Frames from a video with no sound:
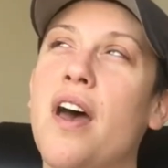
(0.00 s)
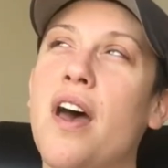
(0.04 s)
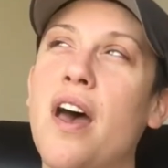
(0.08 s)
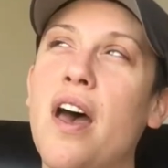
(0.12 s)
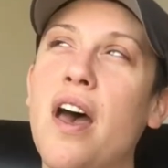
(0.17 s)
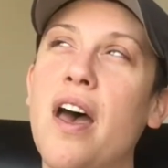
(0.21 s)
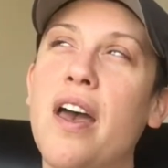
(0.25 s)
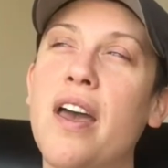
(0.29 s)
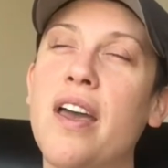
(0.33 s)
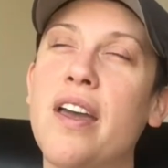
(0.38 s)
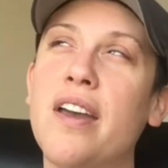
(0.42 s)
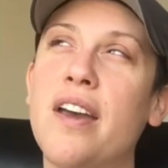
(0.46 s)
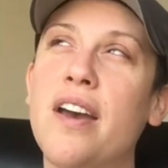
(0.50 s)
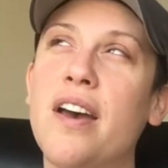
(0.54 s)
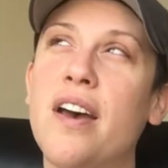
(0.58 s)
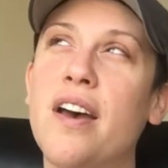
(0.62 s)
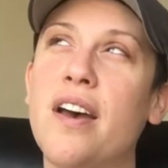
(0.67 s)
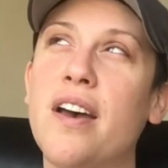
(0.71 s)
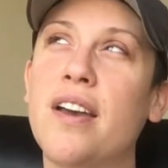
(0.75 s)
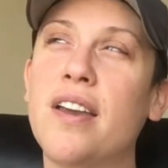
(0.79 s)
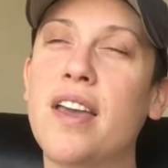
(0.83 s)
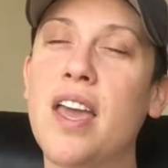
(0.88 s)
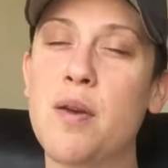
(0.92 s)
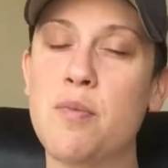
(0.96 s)

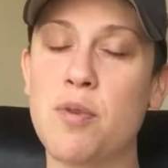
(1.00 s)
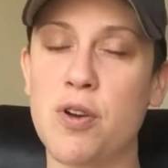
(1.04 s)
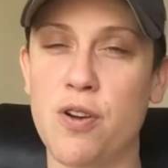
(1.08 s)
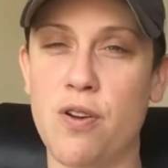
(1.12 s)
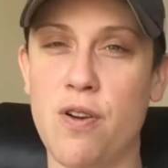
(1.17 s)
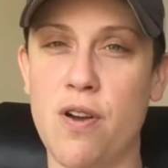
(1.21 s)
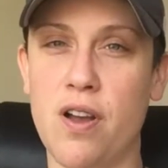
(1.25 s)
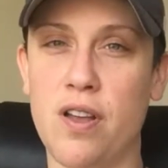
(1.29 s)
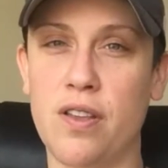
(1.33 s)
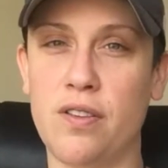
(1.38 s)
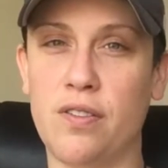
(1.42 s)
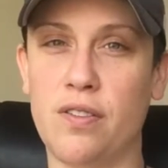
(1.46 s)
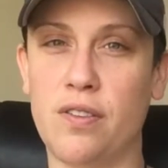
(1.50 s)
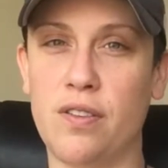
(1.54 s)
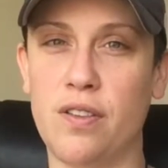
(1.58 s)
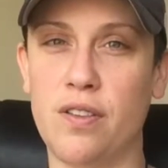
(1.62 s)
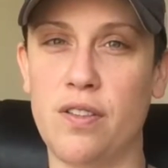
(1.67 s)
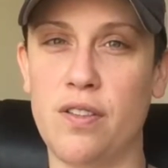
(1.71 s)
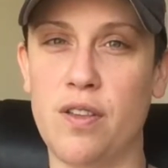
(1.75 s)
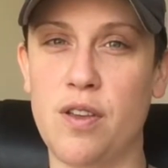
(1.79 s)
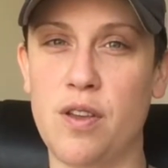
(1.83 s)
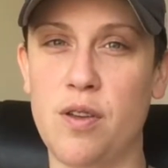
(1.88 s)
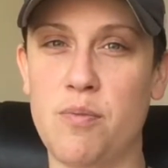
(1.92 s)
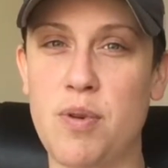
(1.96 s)
I came across
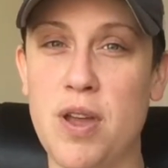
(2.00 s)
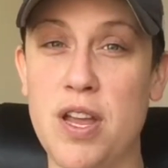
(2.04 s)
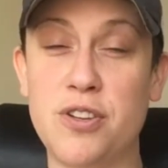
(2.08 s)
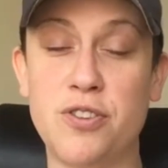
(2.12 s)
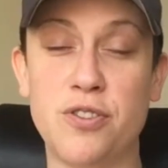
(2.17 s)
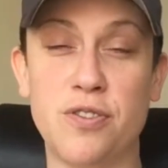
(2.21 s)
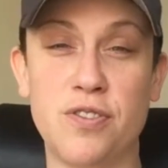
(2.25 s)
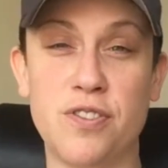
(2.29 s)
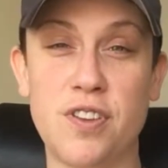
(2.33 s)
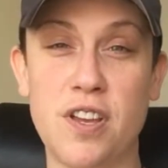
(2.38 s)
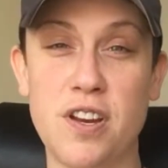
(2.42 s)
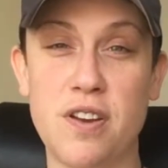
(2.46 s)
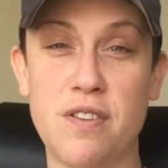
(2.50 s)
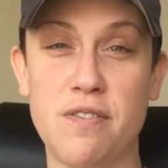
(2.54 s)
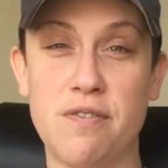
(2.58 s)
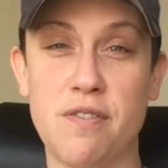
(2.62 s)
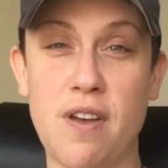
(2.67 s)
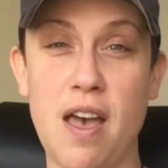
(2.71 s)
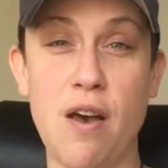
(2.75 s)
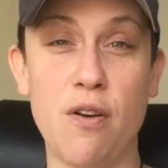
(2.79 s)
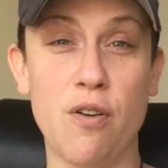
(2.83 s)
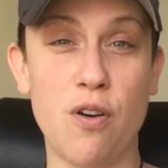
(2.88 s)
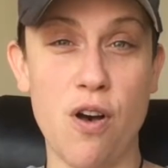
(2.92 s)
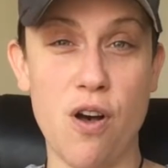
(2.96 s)
the patron saint of
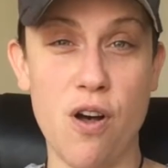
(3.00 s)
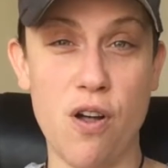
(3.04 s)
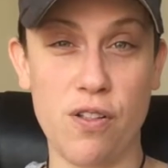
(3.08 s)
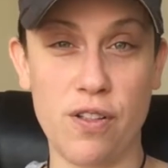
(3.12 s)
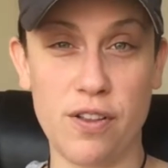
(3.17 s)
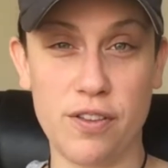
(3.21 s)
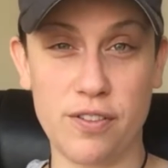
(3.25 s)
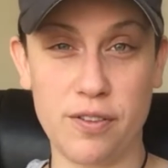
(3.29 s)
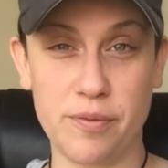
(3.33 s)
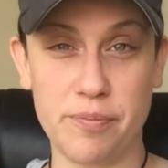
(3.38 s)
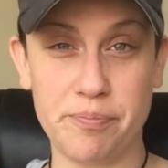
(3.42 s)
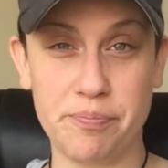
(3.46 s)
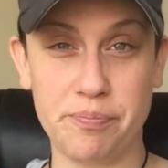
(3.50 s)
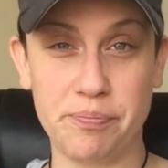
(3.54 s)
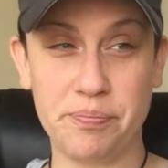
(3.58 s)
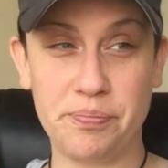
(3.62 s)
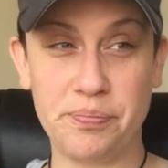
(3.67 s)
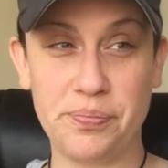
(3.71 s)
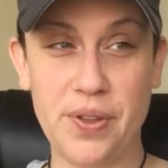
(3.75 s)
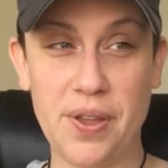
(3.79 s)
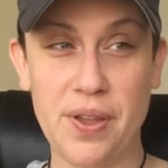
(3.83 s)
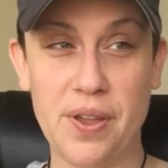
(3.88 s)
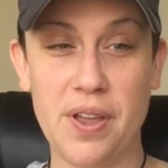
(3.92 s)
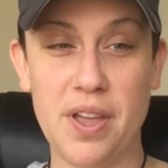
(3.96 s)
alcoholism,
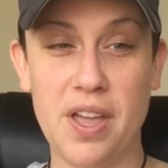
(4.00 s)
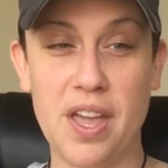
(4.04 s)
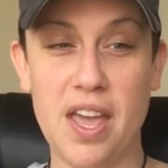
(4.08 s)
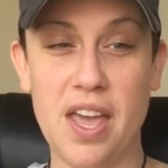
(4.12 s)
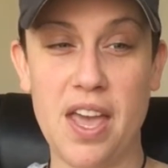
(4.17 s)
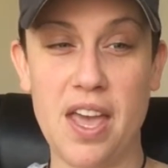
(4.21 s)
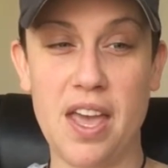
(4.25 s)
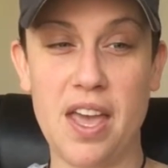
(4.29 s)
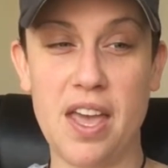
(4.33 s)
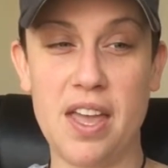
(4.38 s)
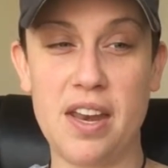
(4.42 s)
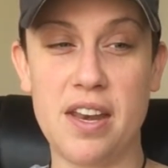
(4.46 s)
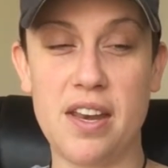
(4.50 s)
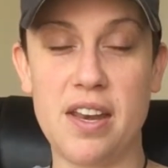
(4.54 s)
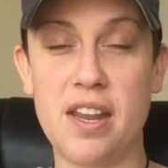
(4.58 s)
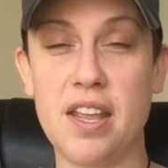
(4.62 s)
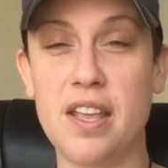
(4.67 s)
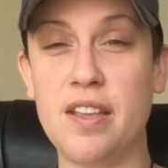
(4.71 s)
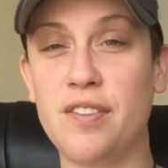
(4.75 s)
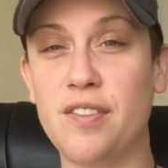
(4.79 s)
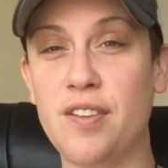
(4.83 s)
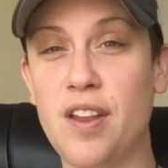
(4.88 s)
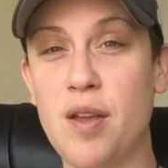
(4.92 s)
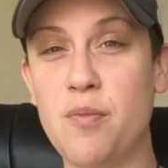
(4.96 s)
and
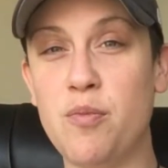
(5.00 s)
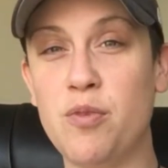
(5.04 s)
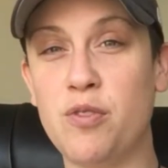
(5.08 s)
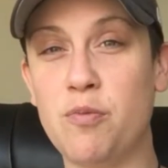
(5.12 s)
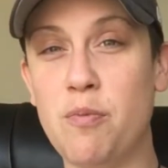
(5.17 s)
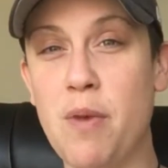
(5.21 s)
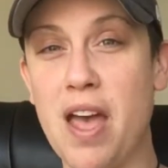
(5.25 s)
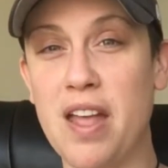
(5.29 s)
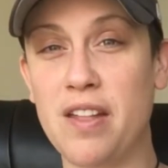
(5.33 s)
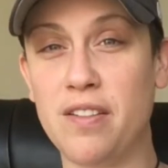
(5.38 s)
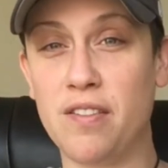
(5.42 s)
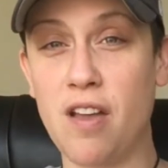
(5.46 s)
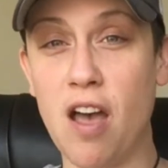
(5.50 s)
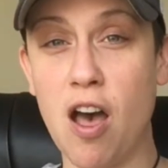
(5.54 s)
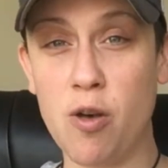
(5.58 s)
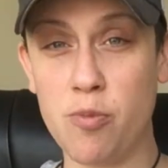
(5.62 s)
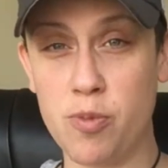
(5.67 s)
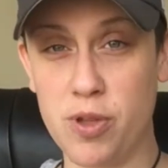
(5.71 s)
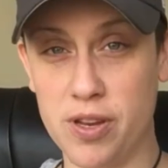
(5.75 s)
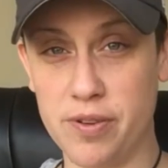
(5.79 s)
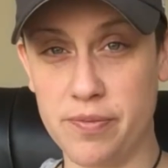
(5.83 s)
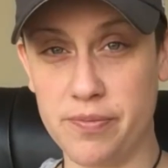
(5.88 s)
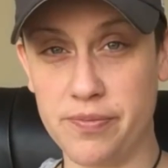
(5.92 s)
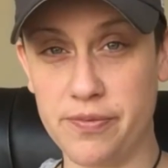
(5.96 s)
his name was Matt
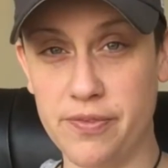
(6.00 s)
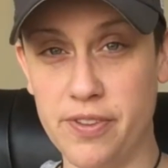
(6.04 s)
Talbot.